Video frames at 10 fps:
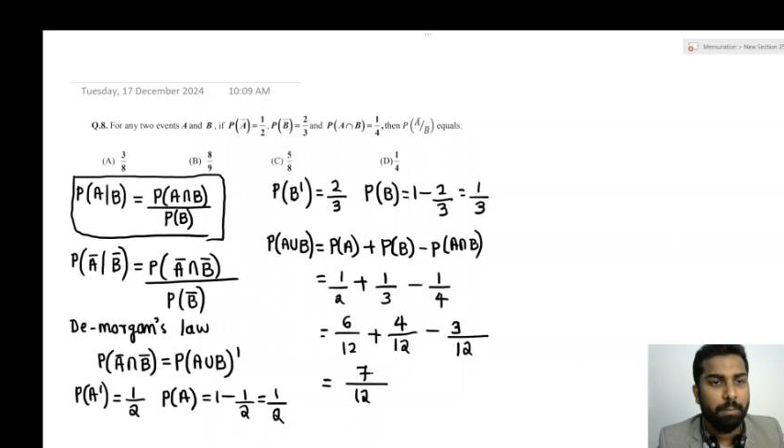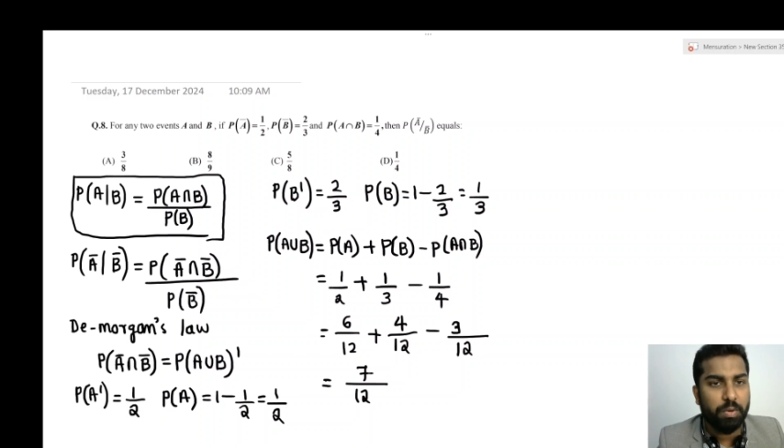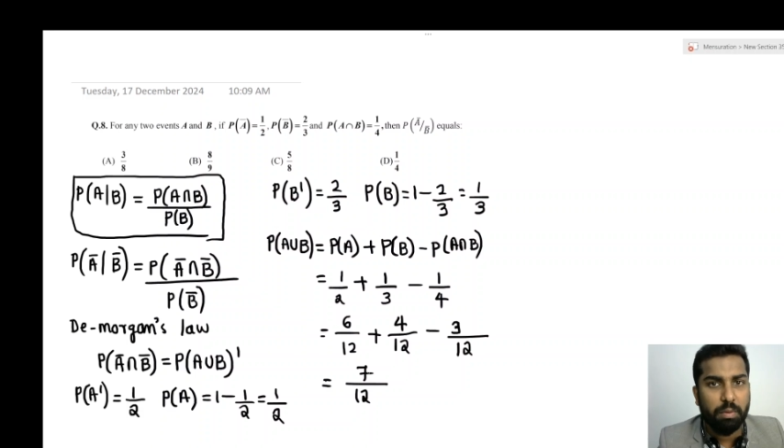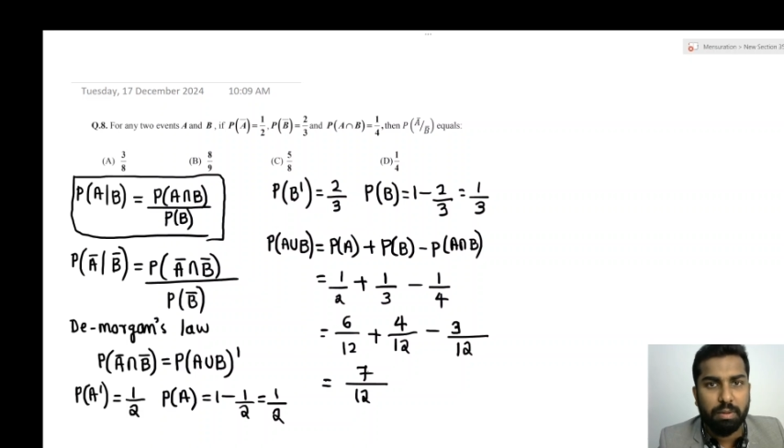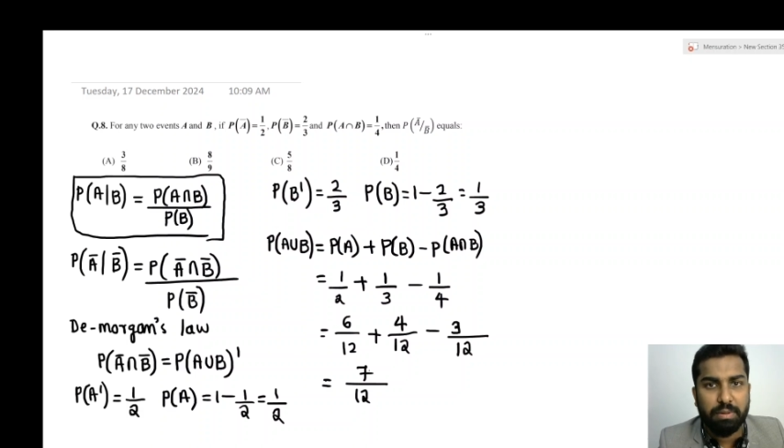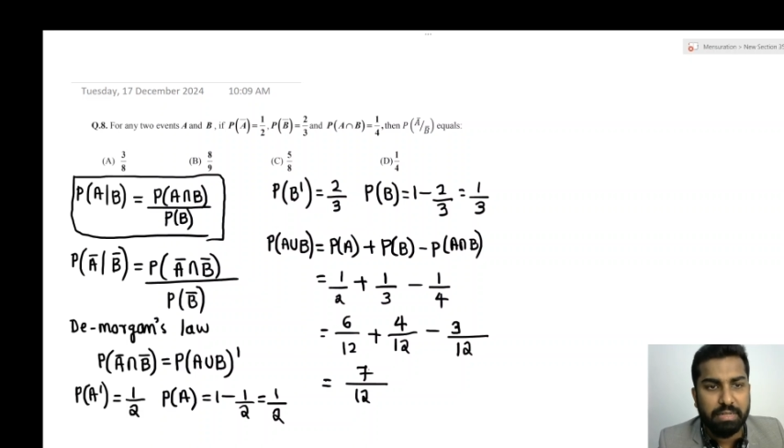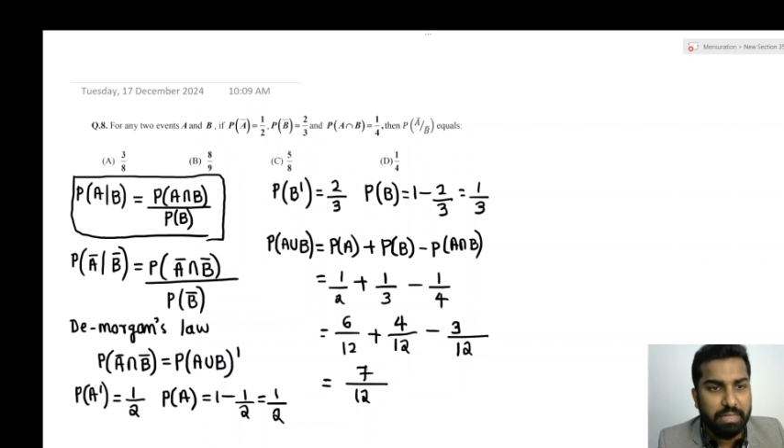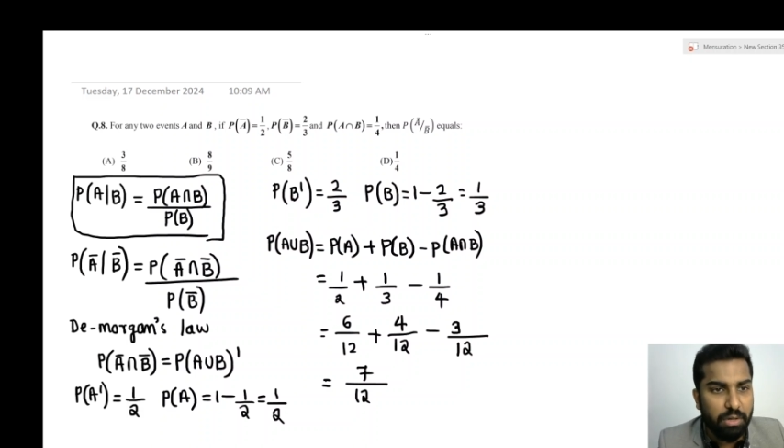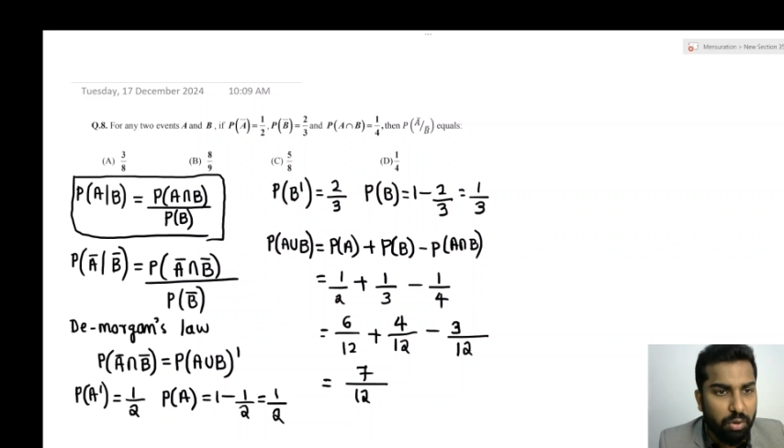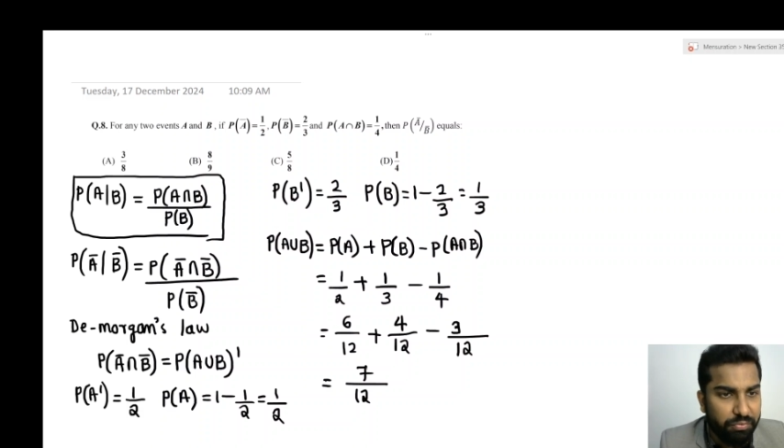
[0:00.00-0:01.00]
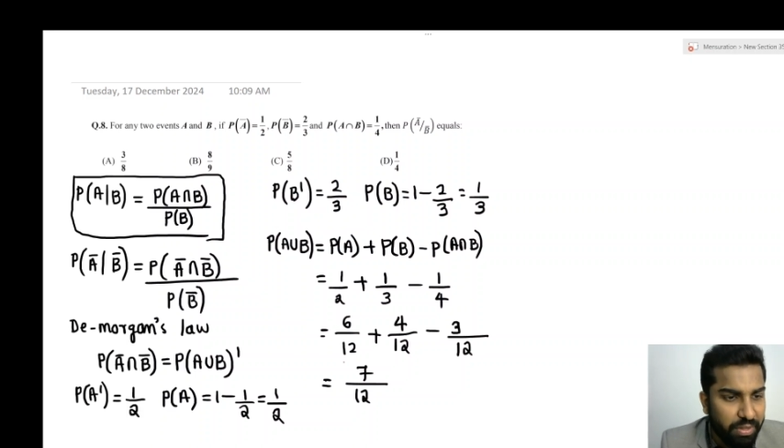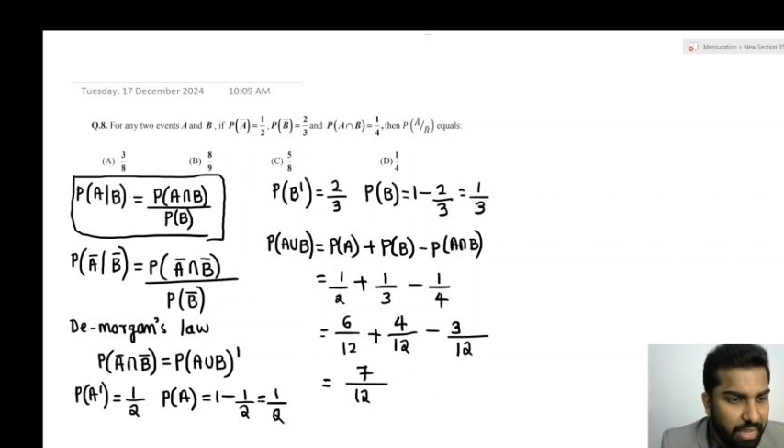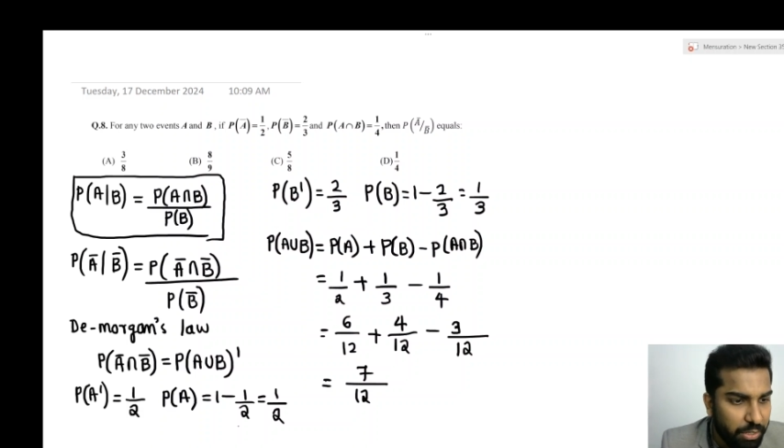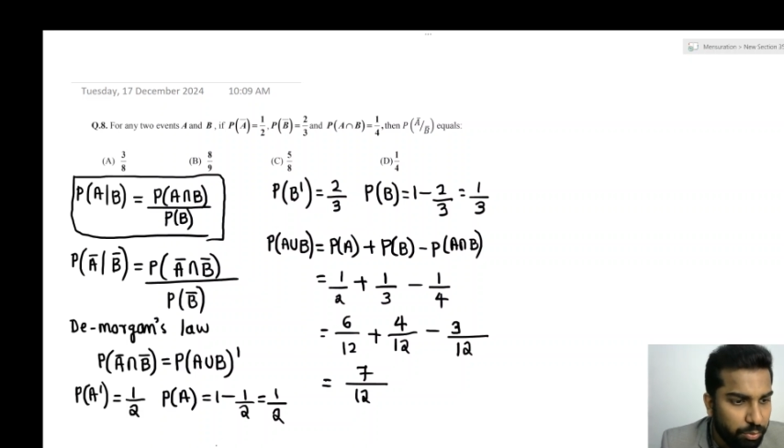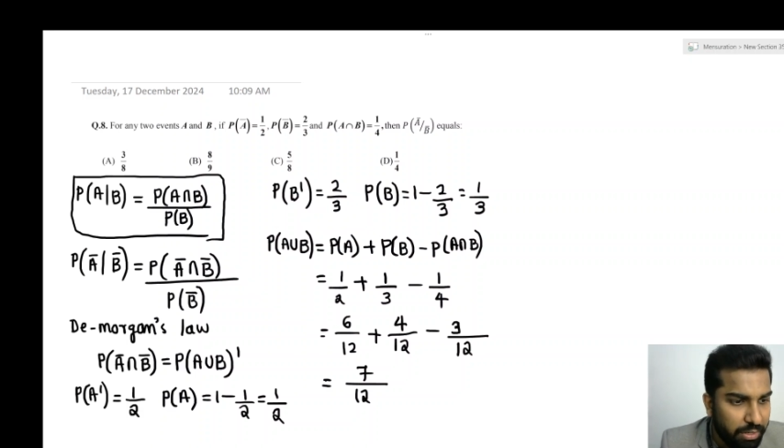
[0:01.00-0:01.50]
probability of
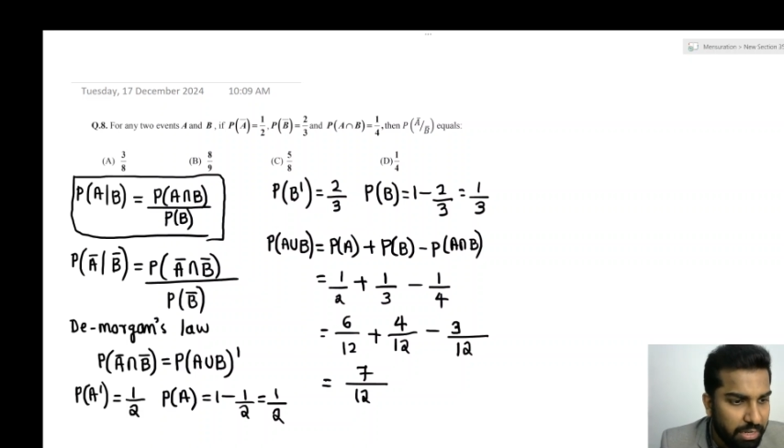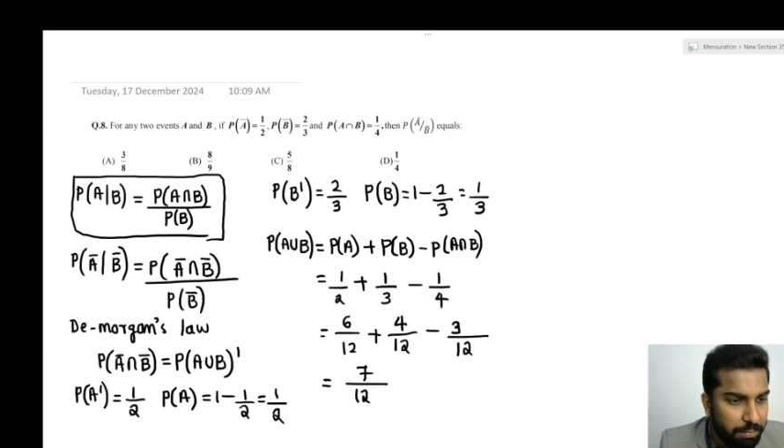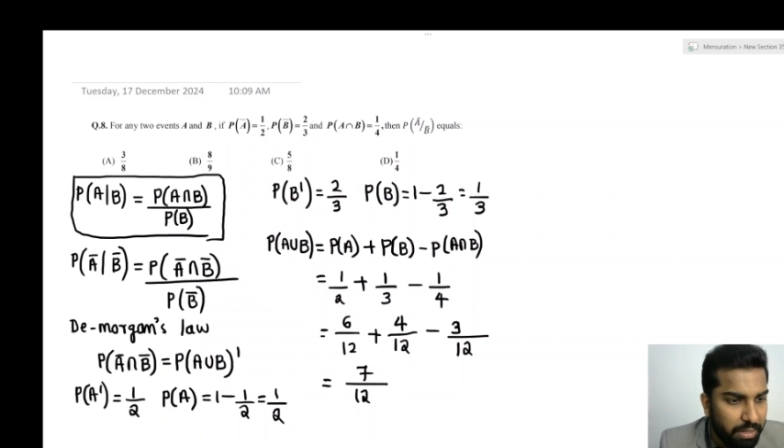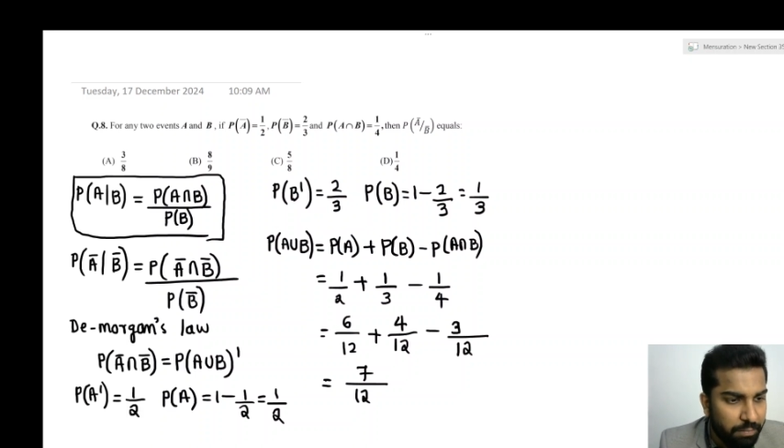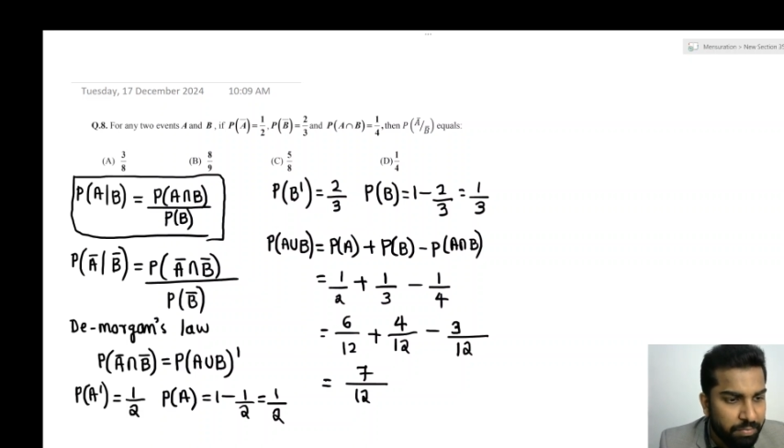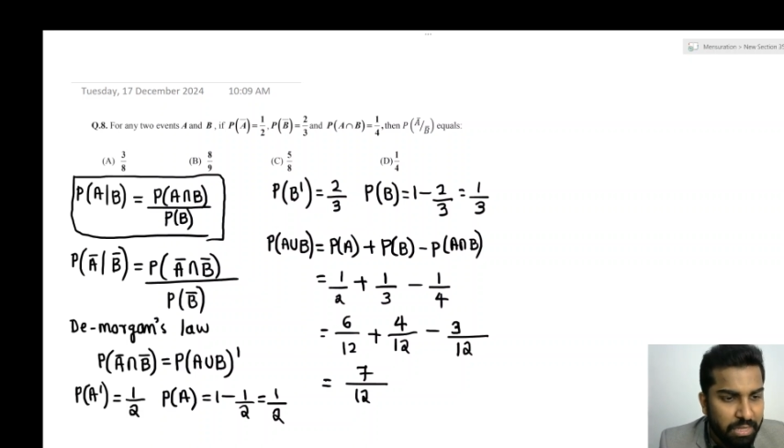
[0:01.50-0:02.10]
A union B.